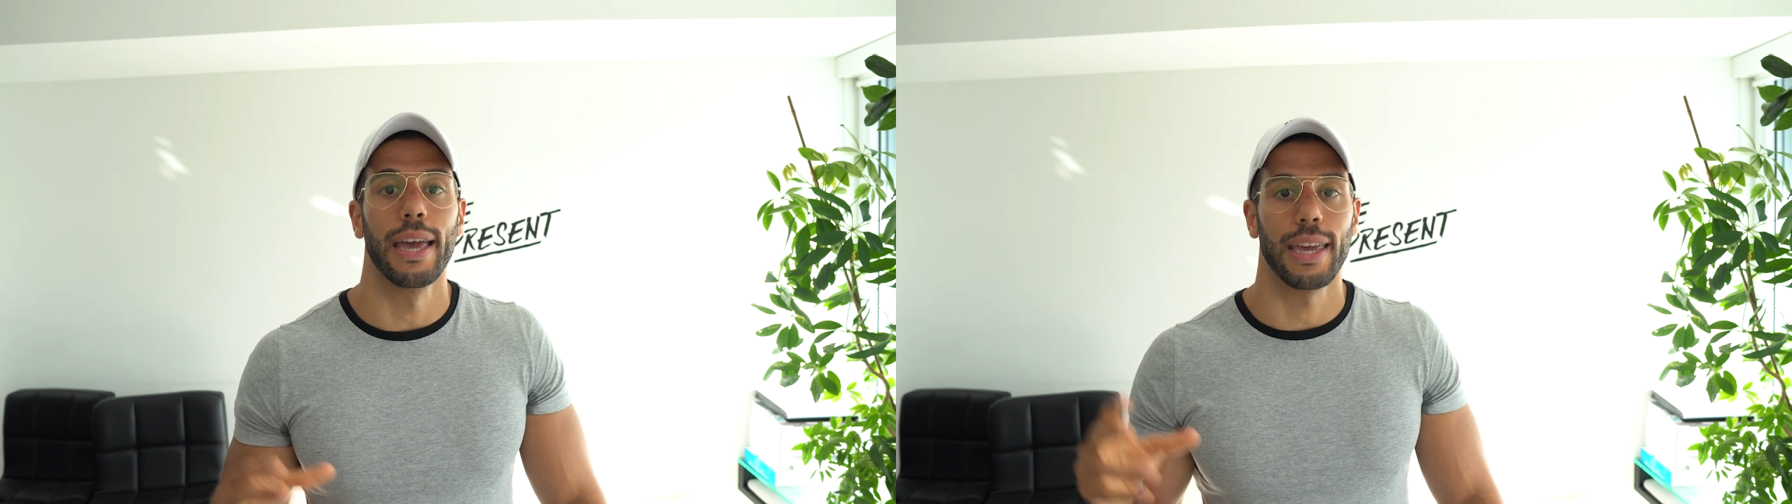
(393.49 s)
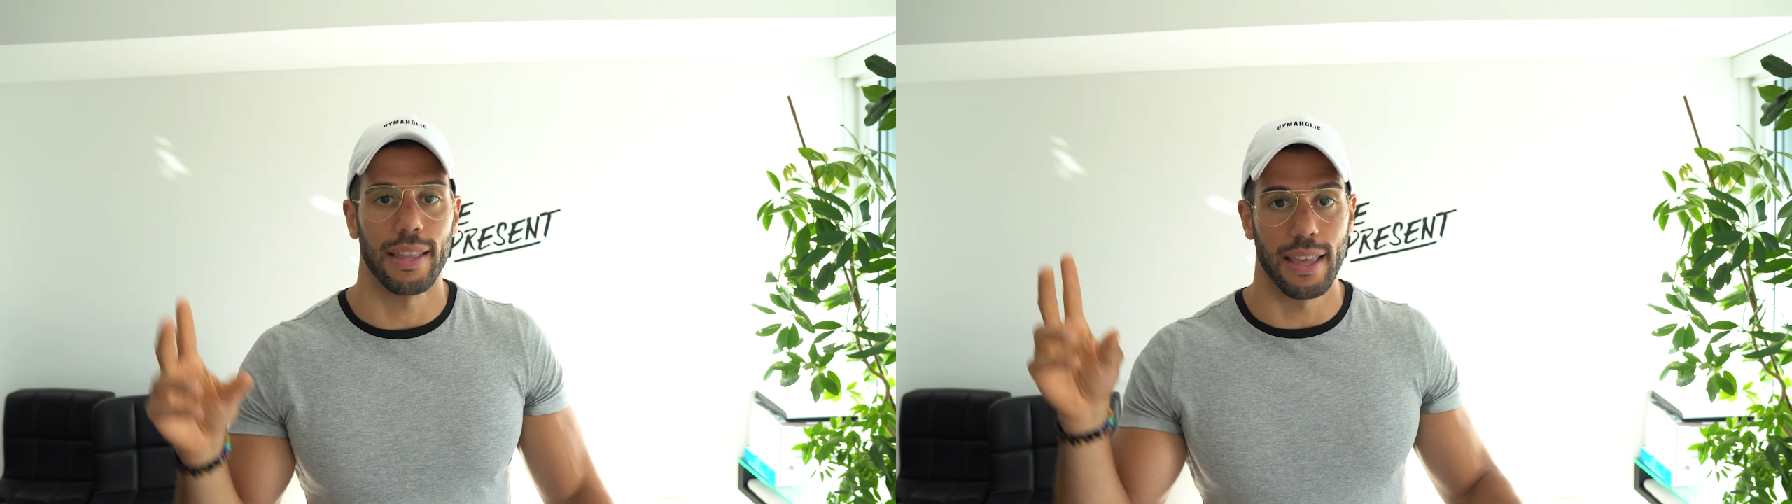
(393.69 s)

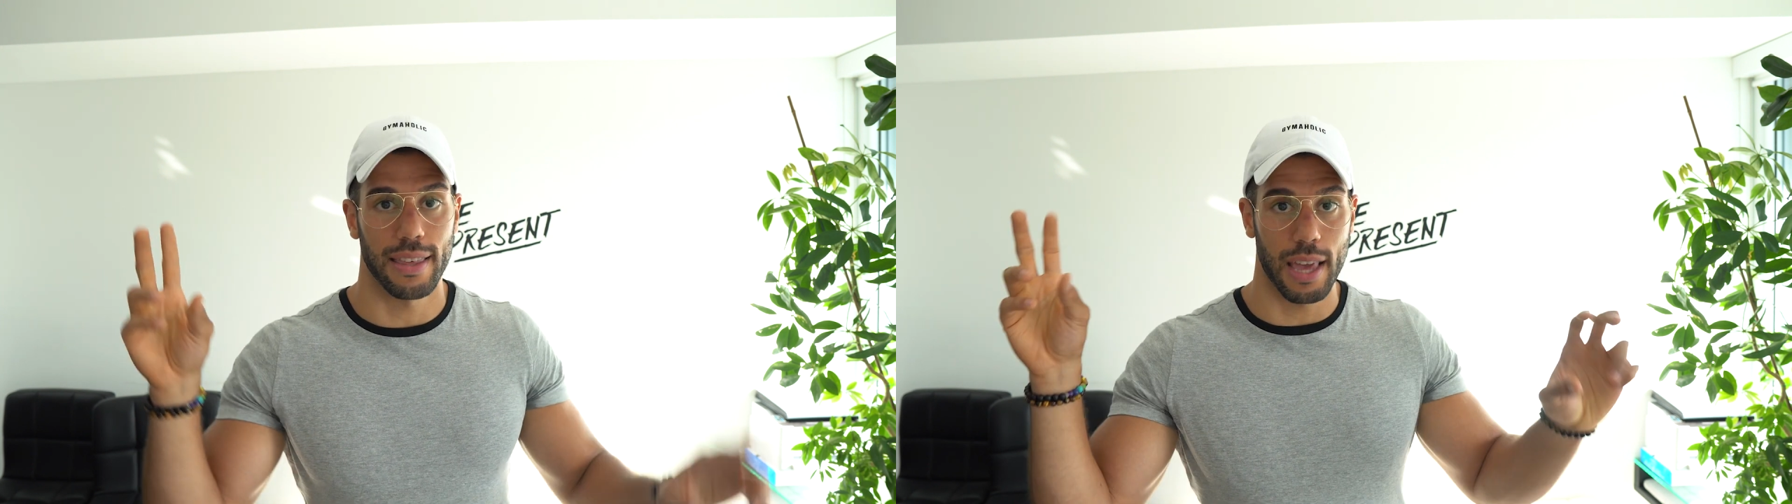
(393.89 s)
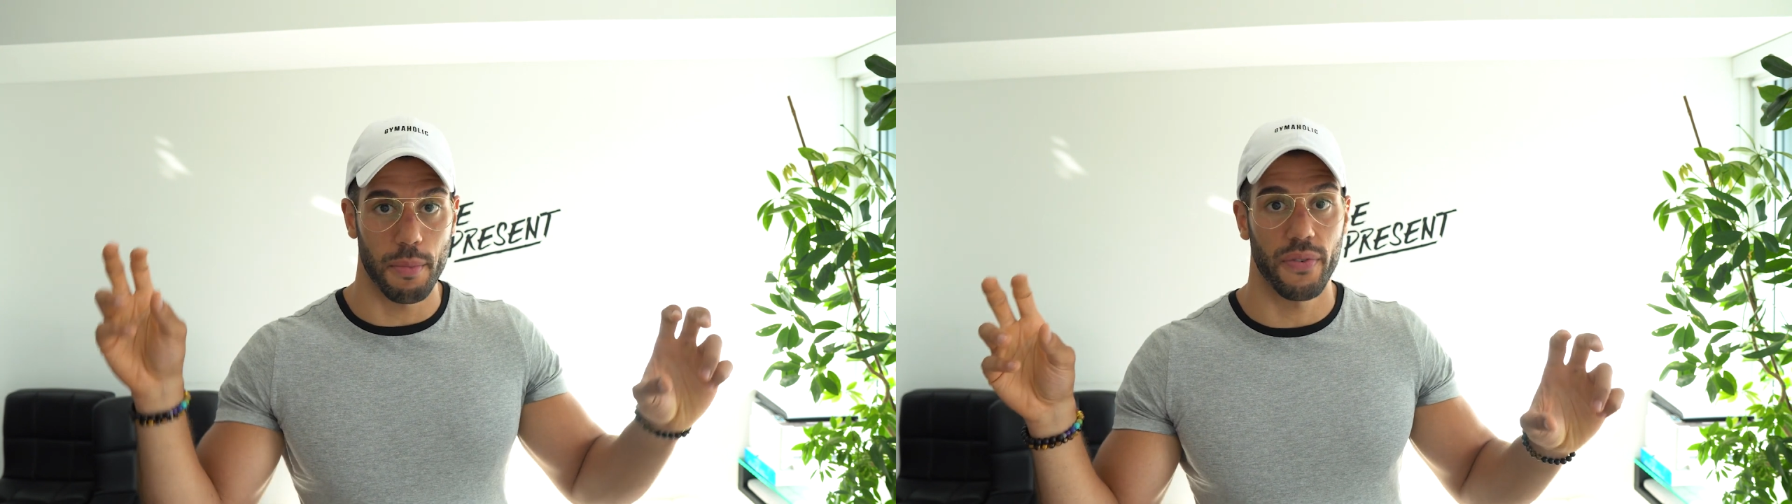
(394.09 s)
get the
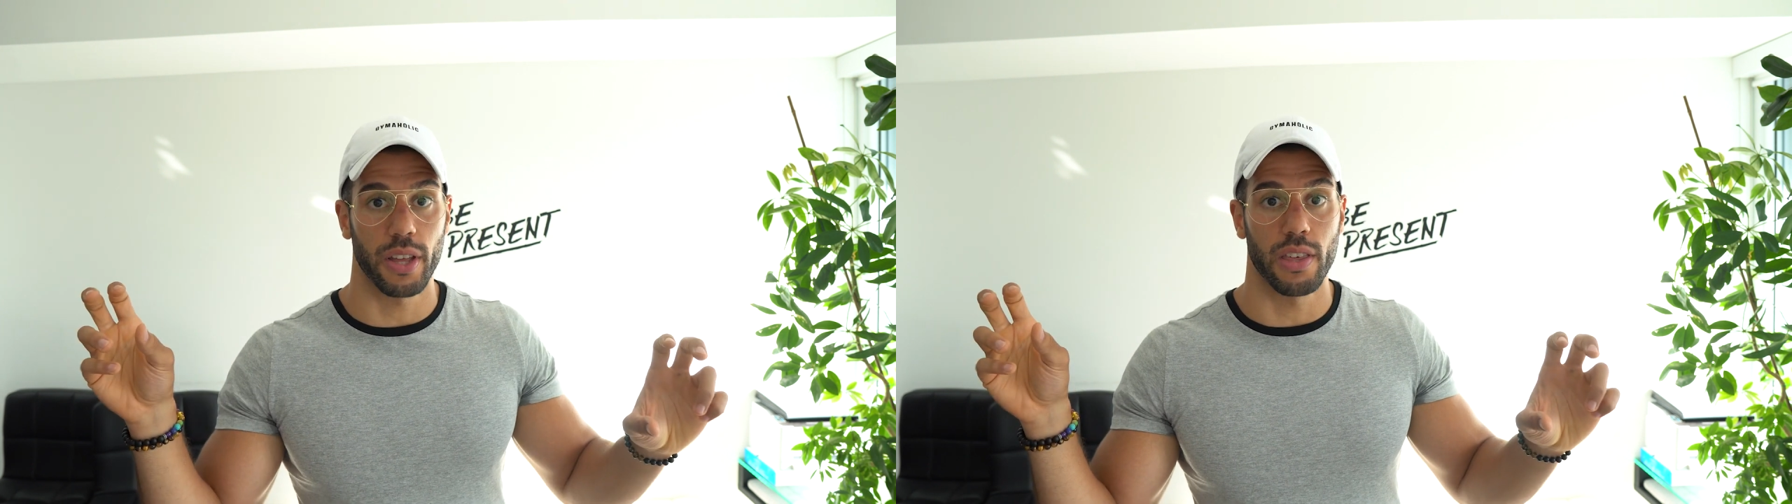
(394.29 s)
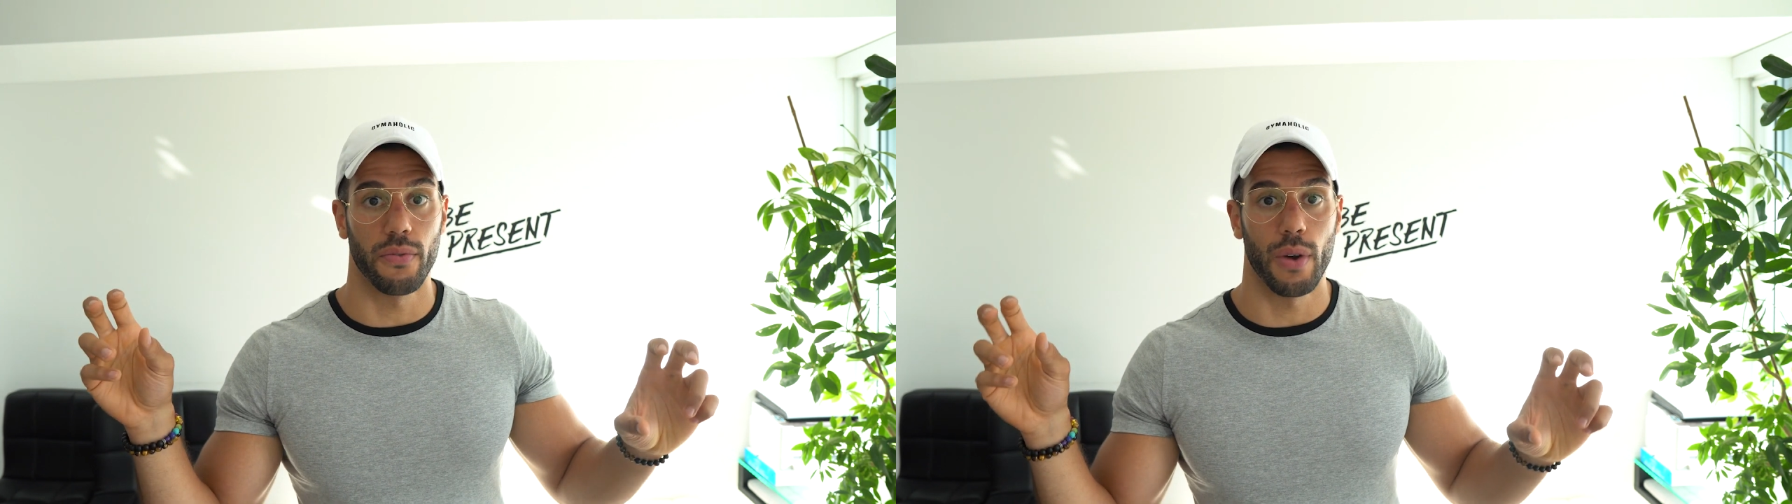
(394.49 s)
same
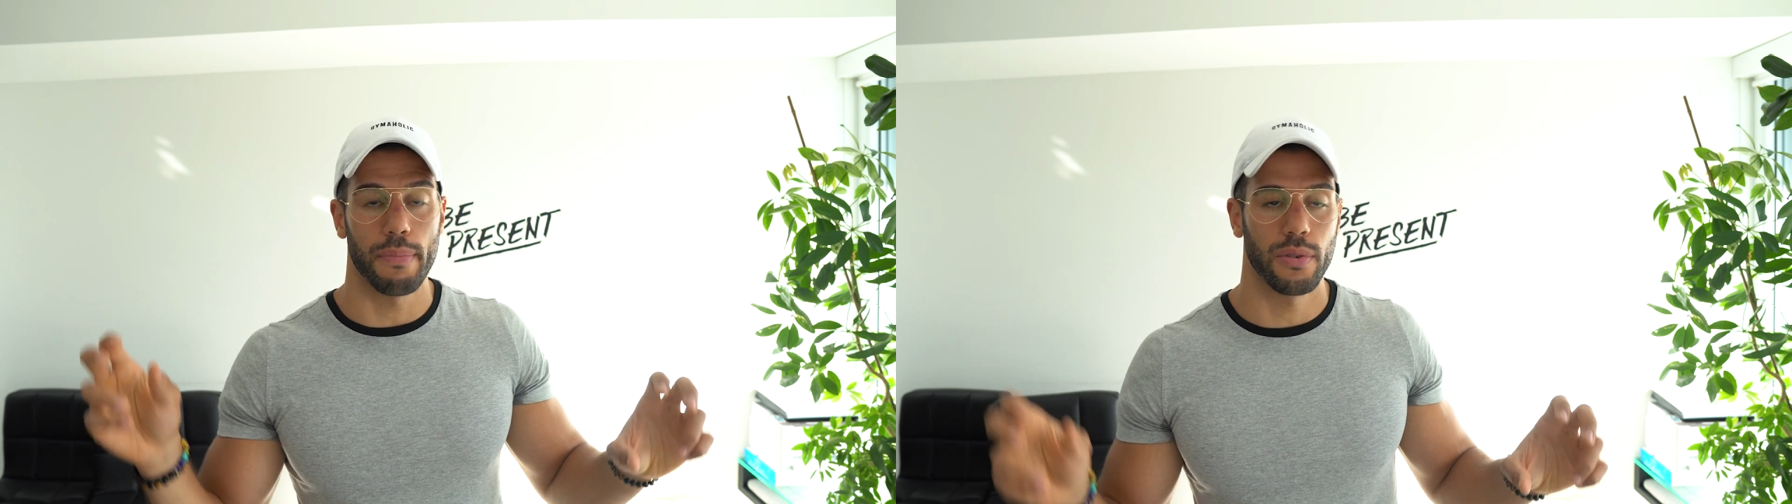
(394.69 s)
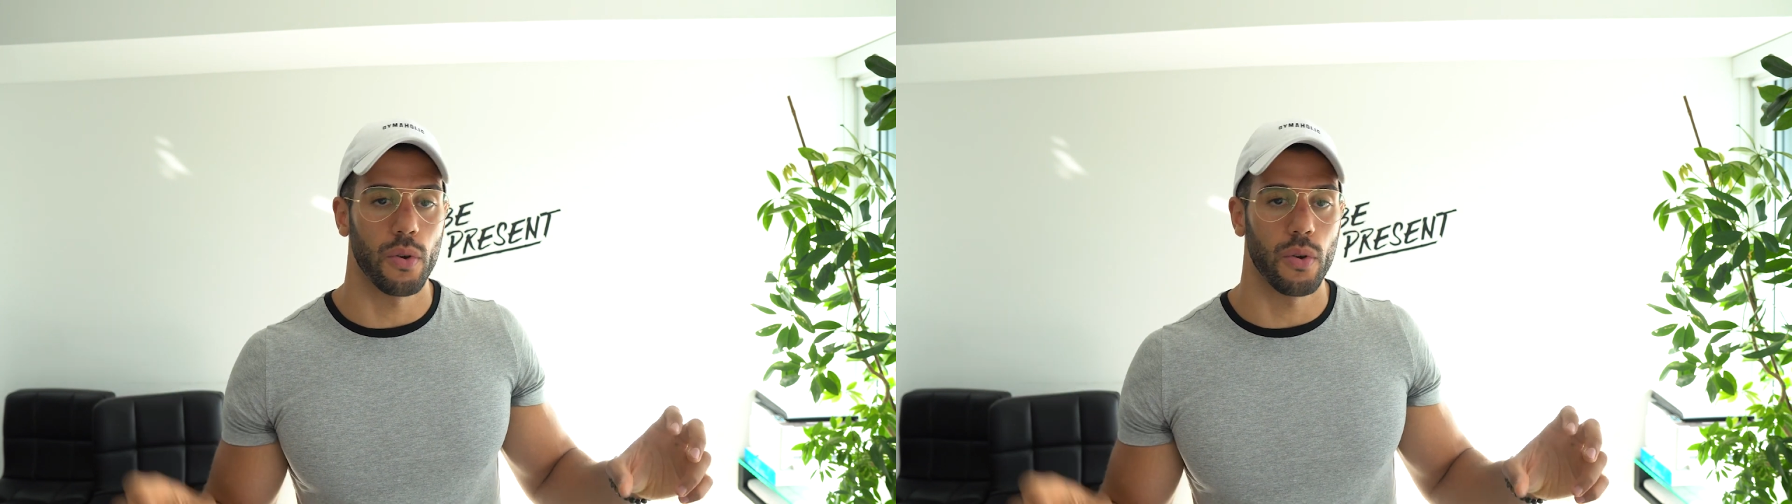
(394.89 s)
effective reps